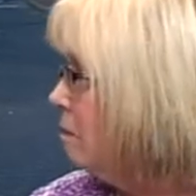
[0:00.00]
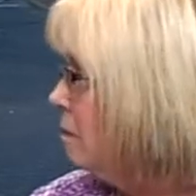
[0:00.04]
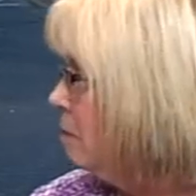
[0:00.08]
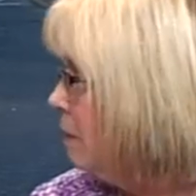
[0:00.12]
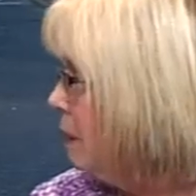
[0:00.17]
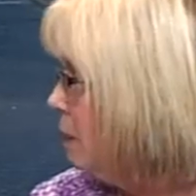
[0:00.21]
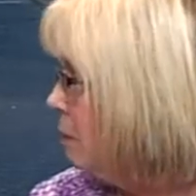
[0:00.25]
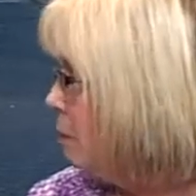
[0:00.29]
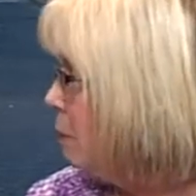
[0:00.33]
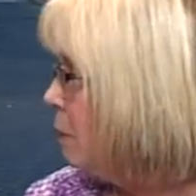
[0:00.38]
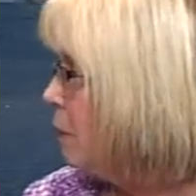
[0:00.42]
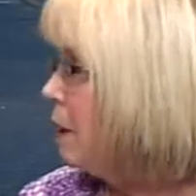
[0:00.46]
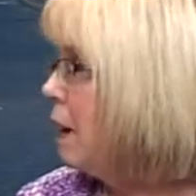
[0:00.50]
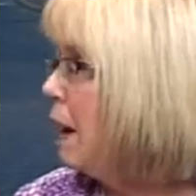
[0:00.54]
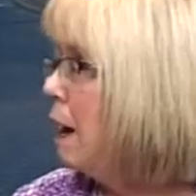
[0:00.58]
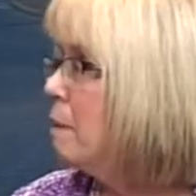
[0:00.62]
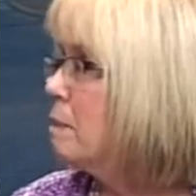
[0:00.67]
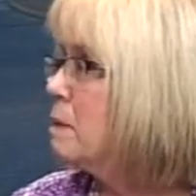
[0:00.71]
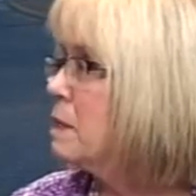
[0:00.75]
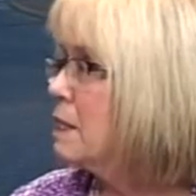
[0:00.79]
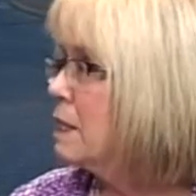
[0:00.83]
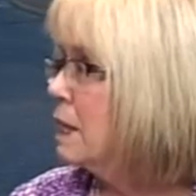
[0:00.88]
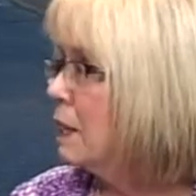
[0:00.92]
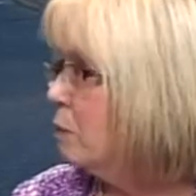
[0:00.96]
then
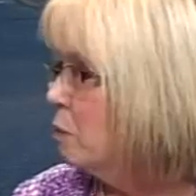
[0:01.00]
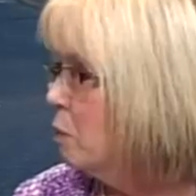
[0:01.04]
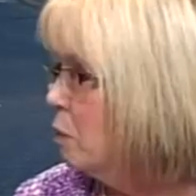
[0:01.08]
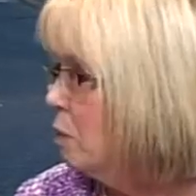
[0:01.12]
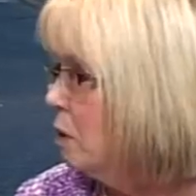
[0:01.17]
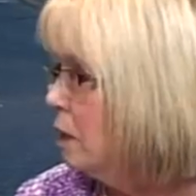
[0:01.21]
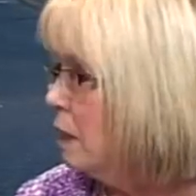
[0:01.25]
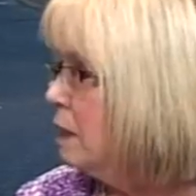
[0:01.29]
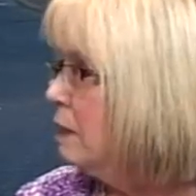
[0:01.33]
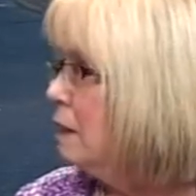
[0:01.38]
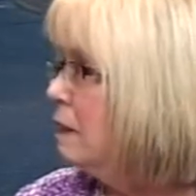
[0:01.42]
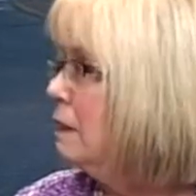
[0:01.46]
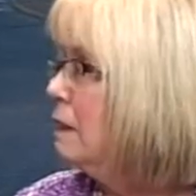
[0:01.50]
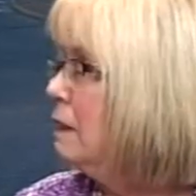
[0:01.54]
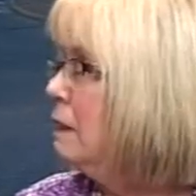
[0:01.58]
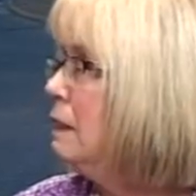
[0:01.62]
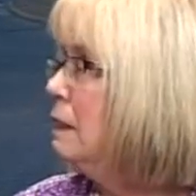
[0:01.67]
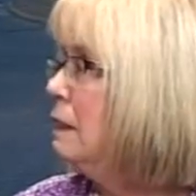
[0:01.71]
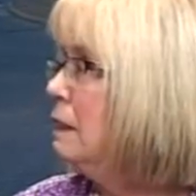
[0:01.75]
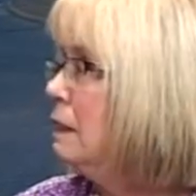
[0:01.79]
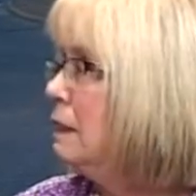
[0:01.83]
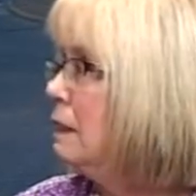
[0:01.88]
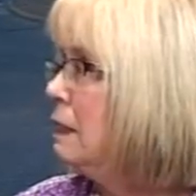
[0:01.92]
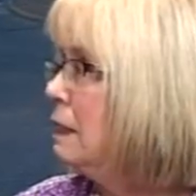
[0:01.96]
perhaps they would.
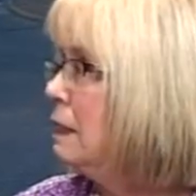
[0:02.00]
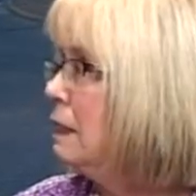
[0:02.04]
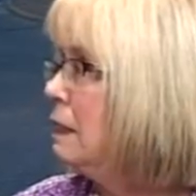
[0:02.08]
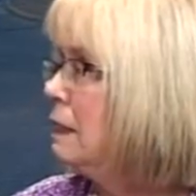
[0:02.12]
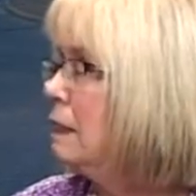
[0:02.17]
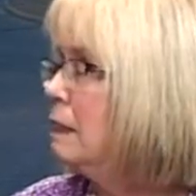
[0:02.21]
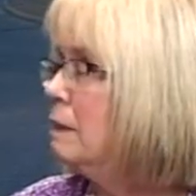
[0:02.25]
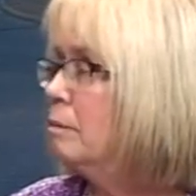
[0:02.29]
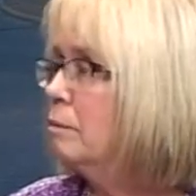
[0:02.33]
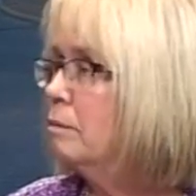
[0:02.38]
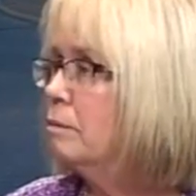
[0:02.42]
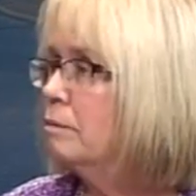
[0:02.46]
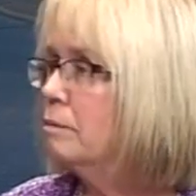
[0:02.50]
I